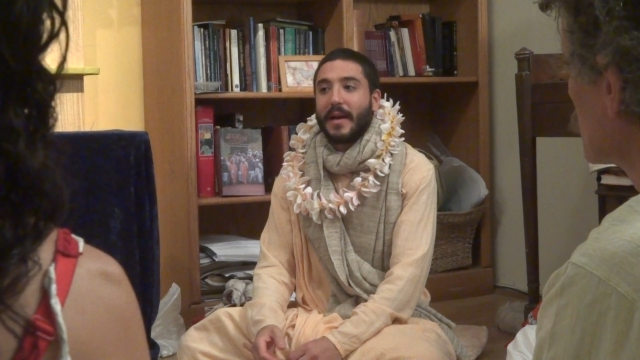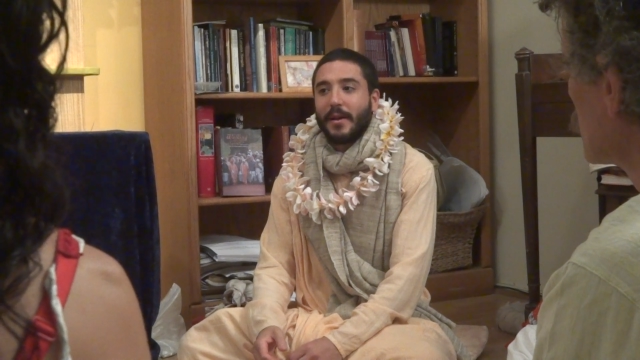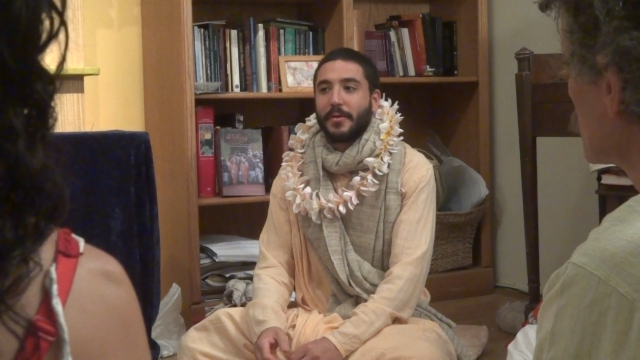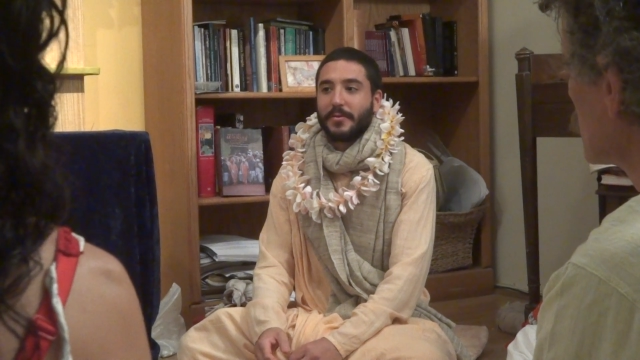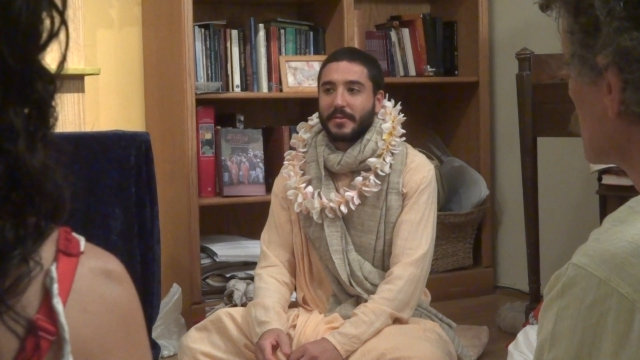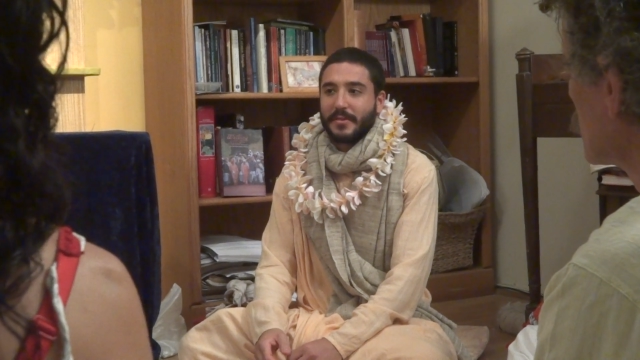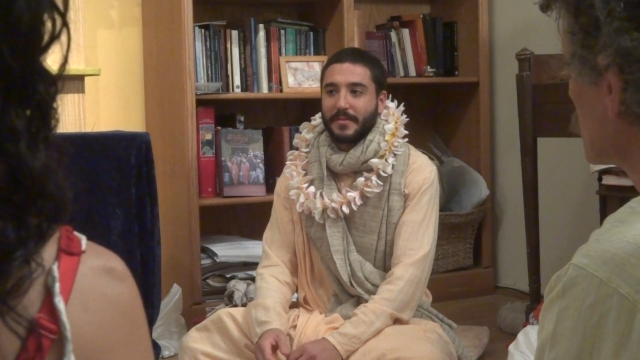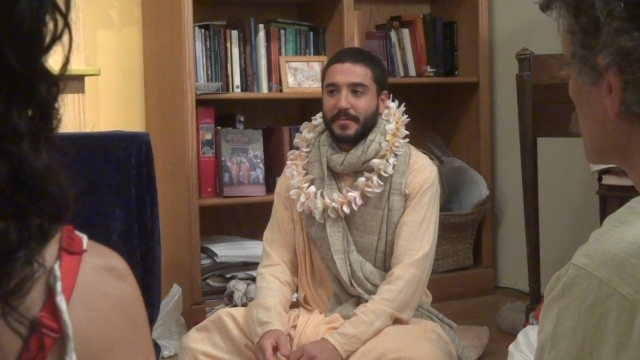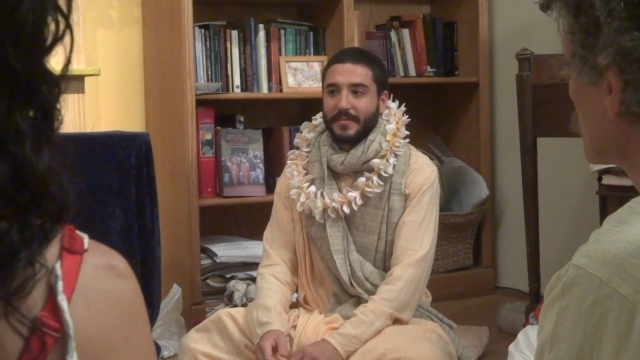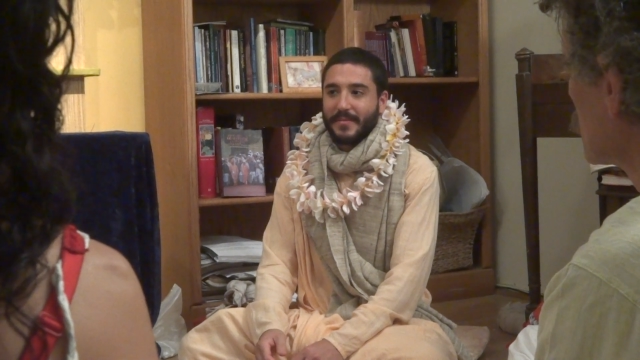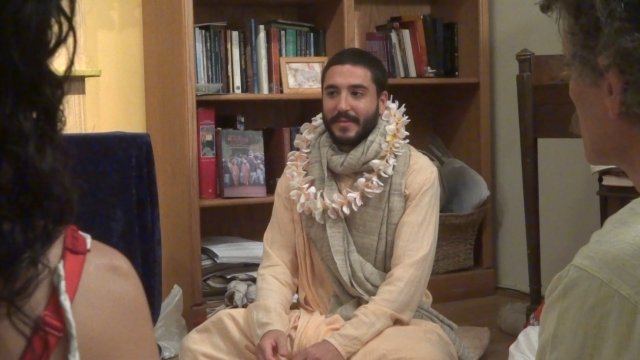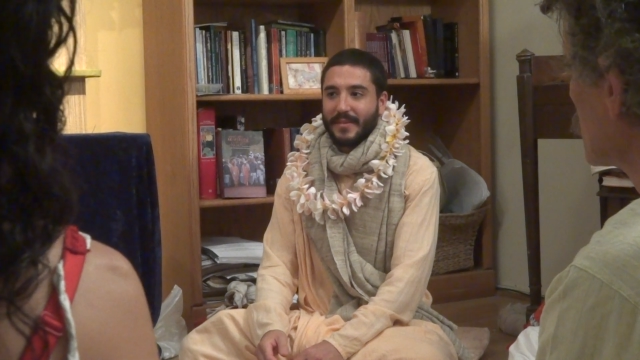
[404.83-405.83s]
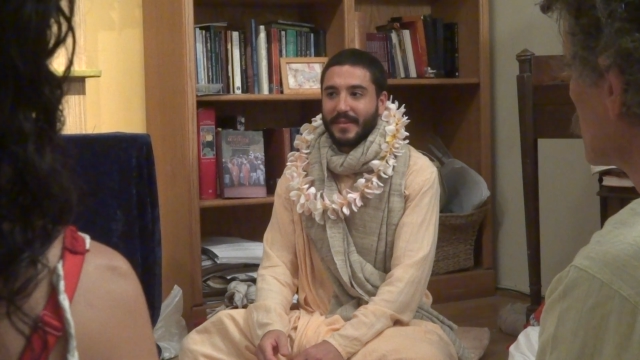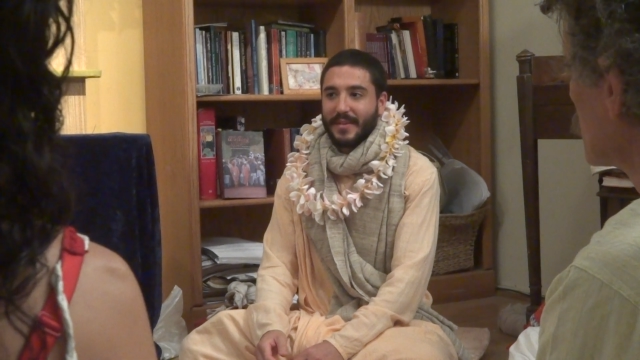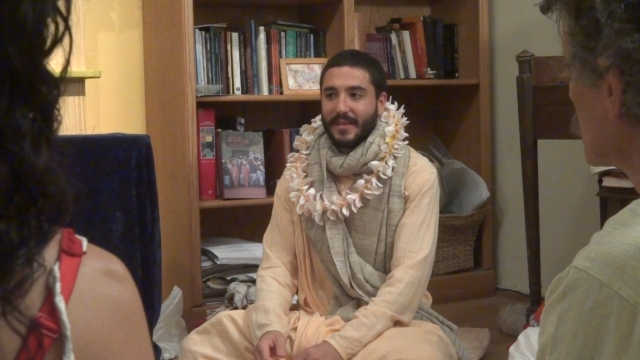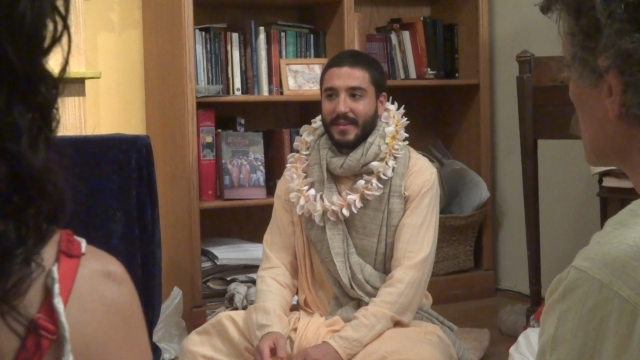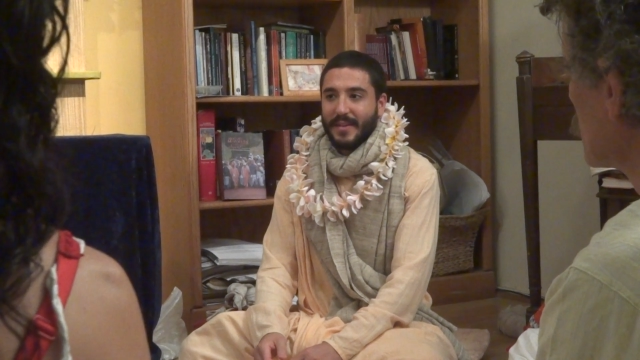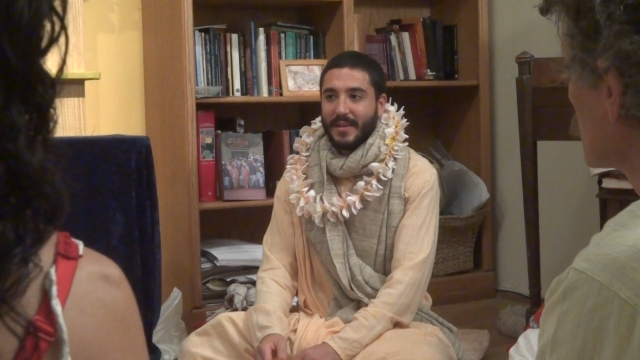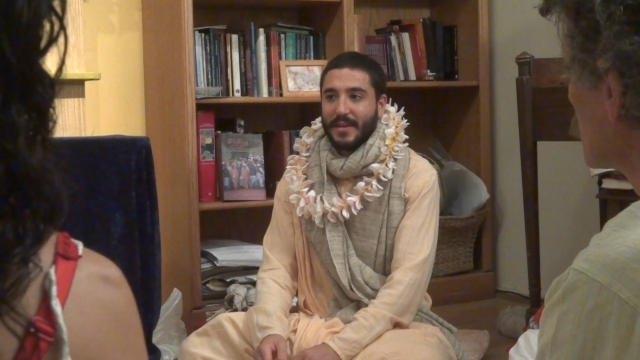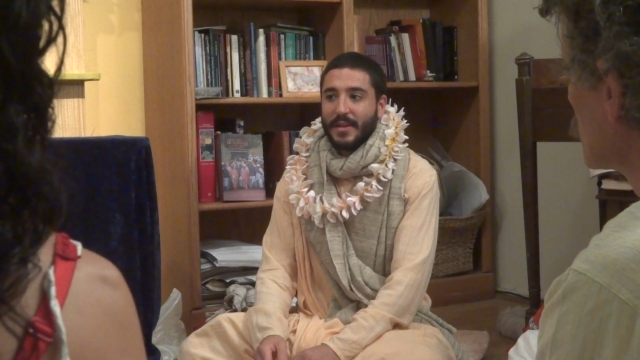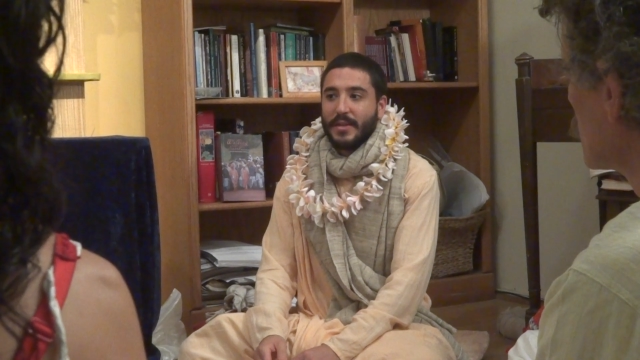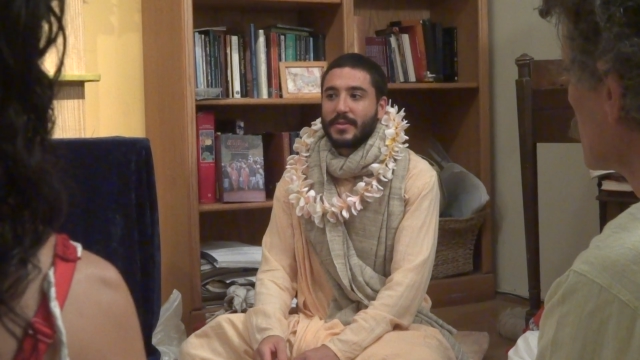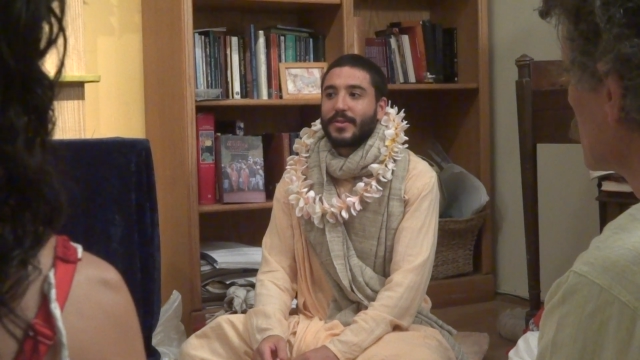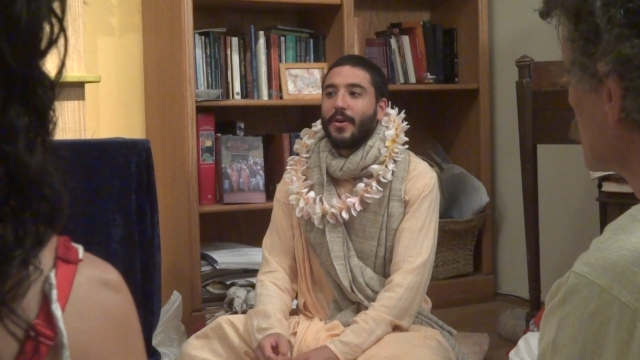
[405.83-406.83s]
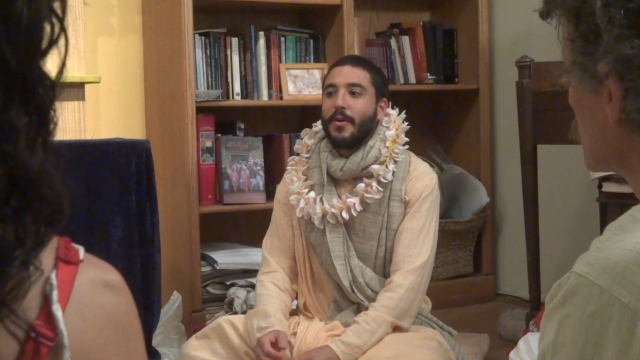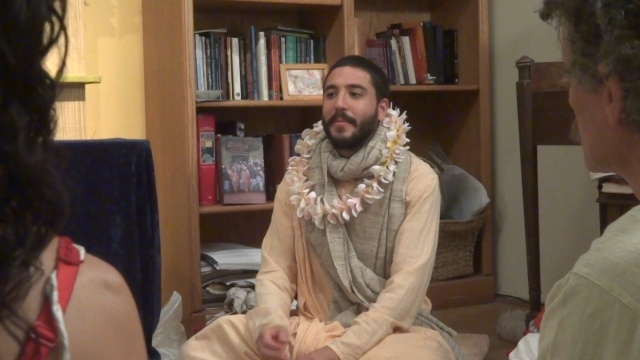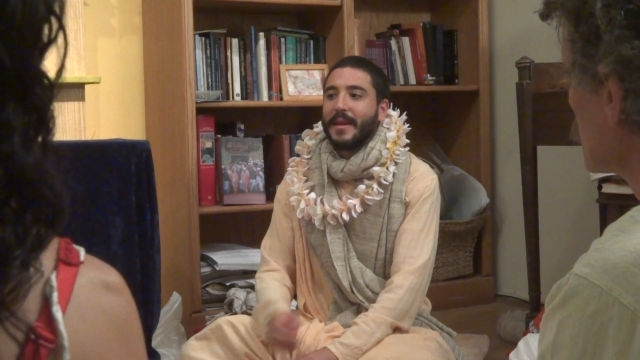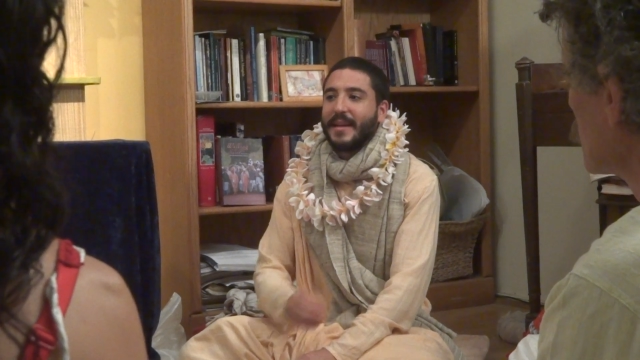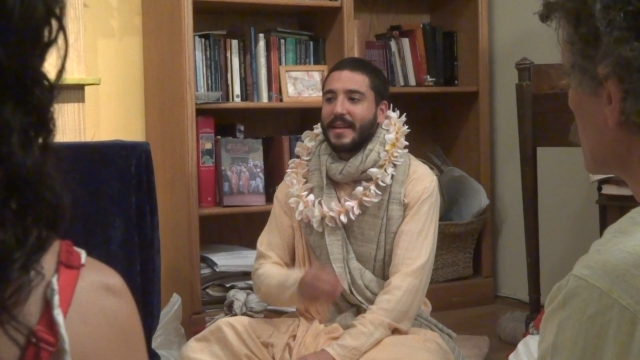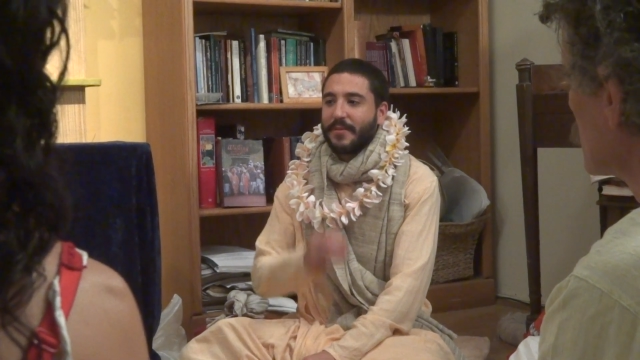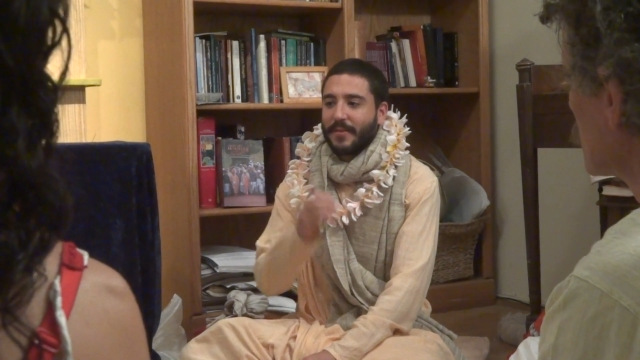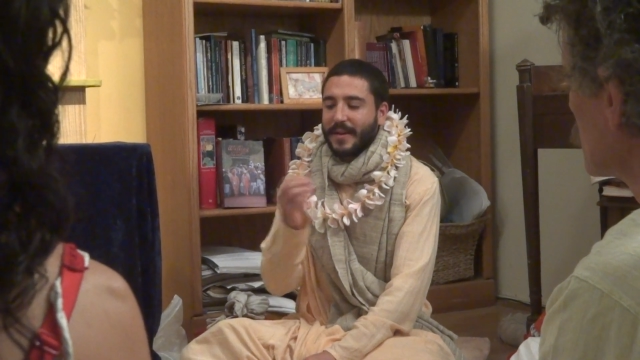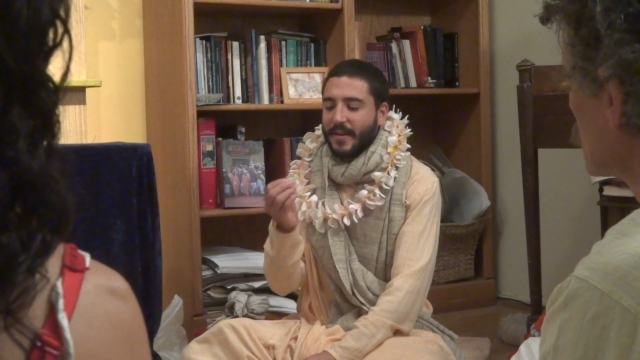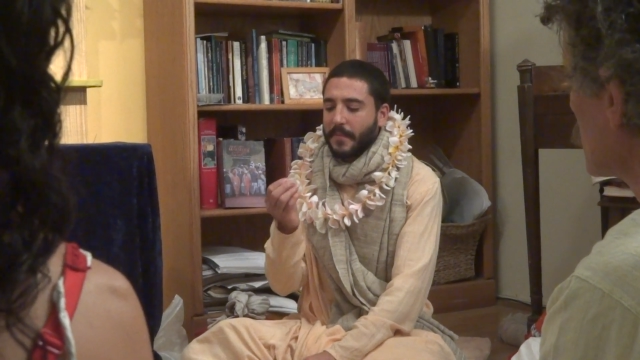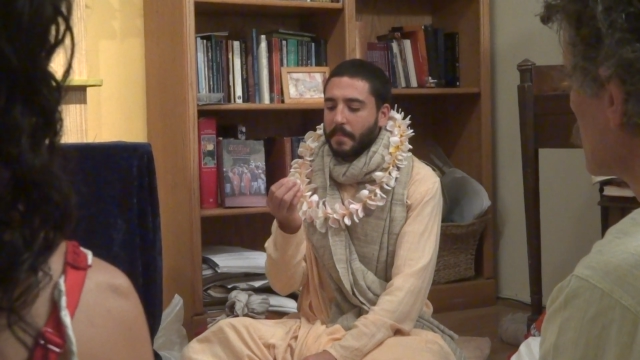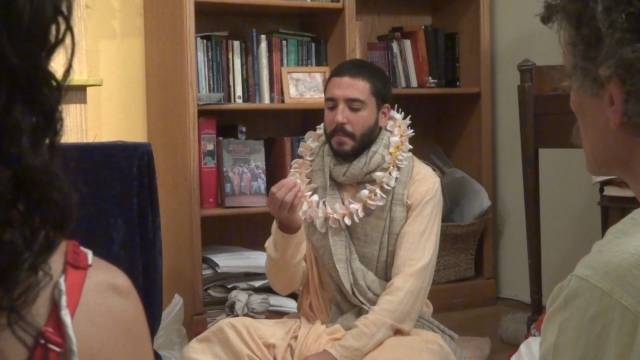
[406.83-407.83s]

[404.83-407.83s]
mellows. So many different